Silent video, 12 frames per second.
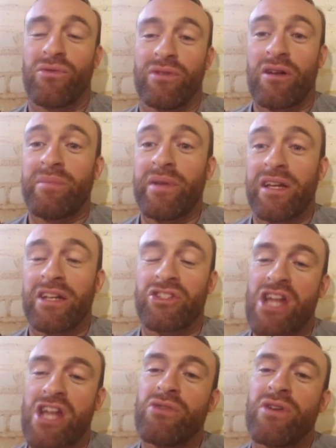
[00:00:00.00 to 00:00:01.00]
you know, being
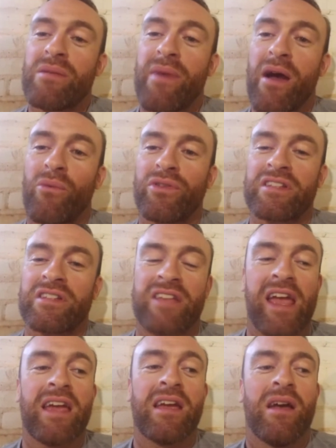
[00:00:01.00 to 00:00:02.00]
genuine about what they're
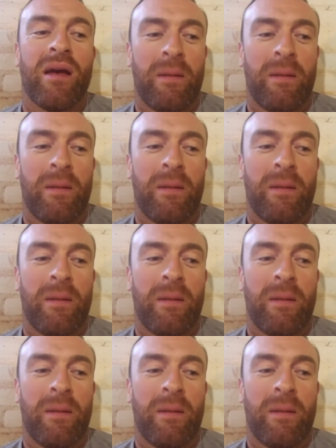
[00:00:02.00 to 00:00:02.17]
saying,